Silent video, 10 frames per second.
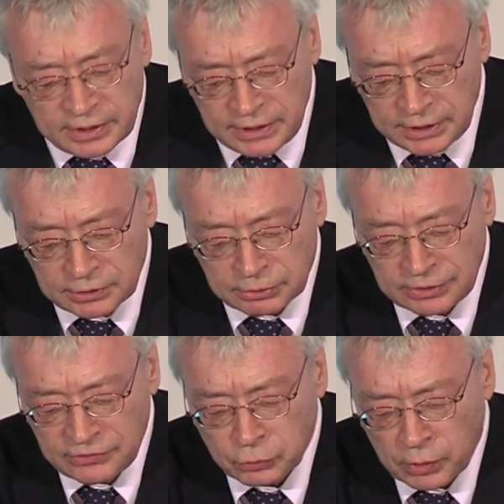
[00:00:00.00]

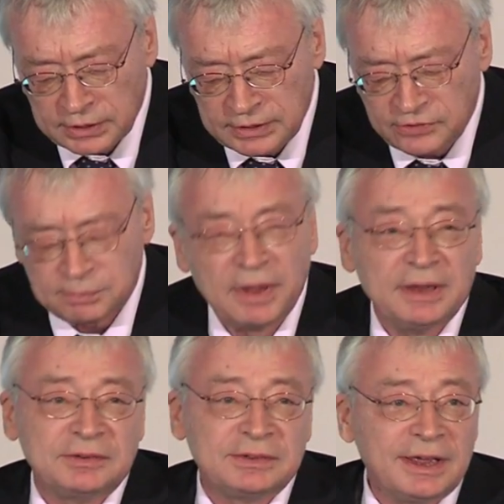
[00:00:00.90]
increase or at least
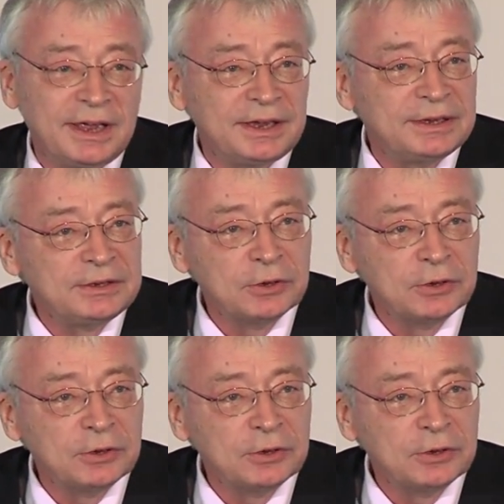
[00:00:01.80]
maintain